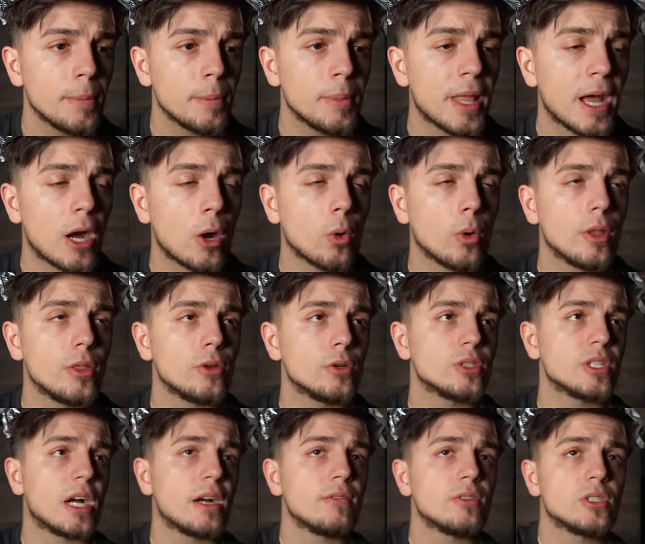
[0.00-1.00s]
Now,
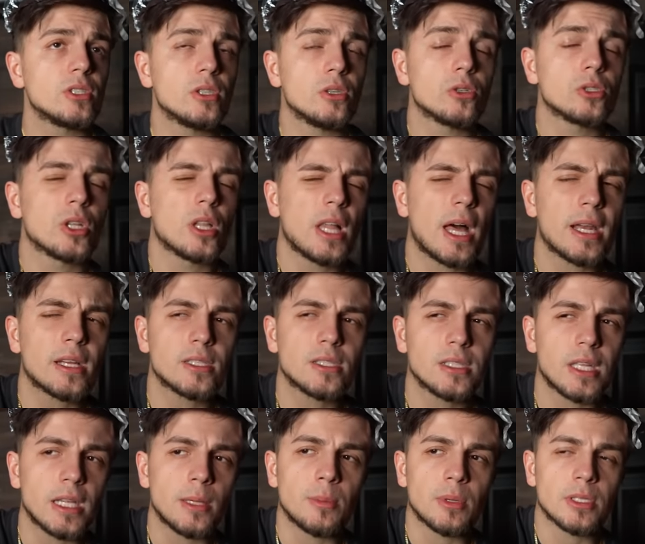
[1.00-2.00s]
there's a lot of
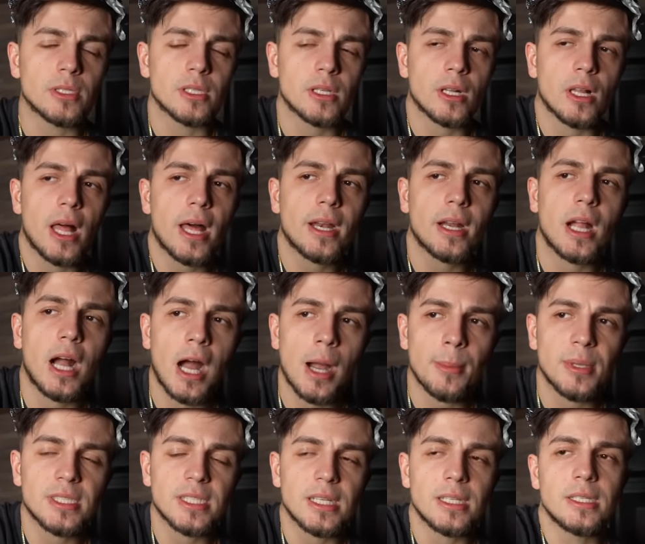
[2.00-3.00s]
statements and a lot of
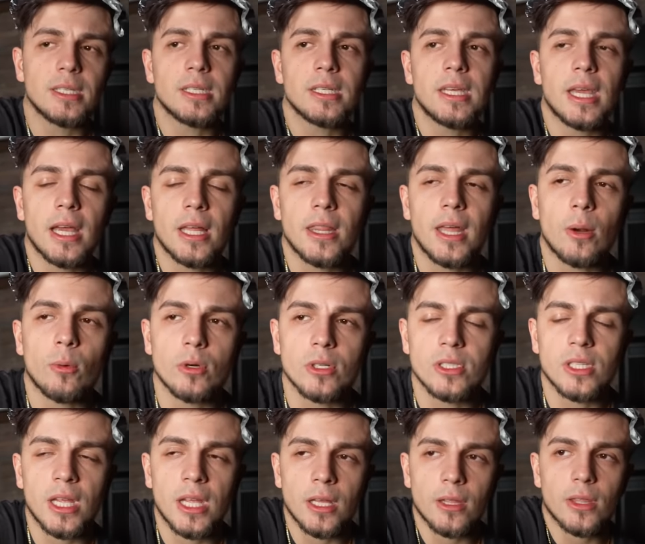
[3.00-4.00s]
comments I did get that were
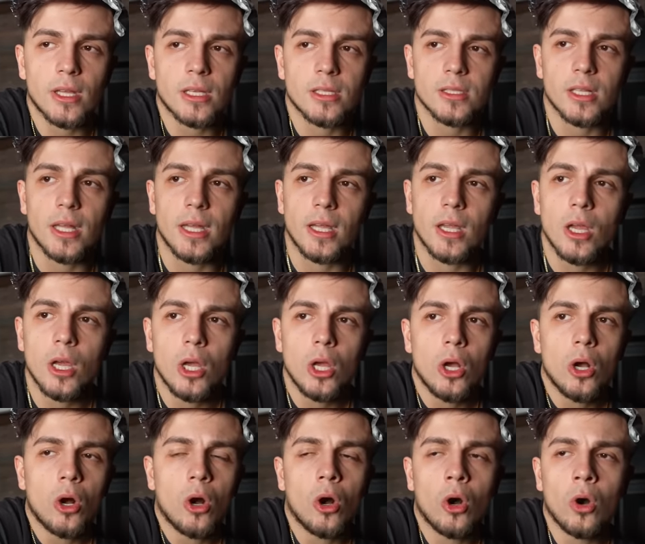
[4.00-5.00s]
saying things like,
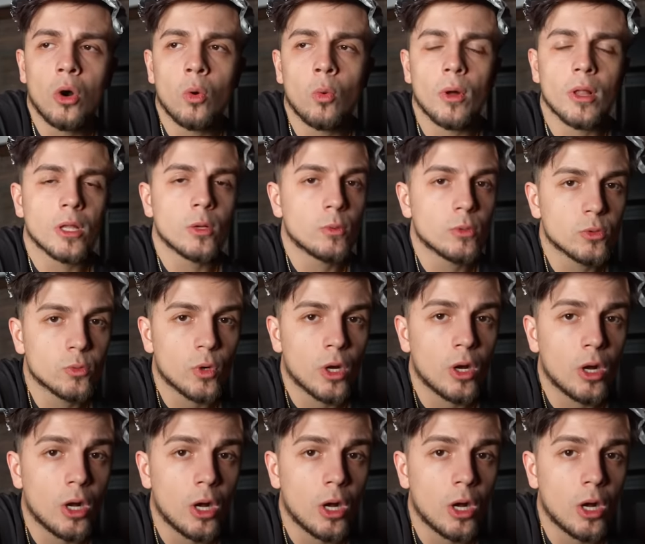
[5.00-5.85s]
"Oh, well, it was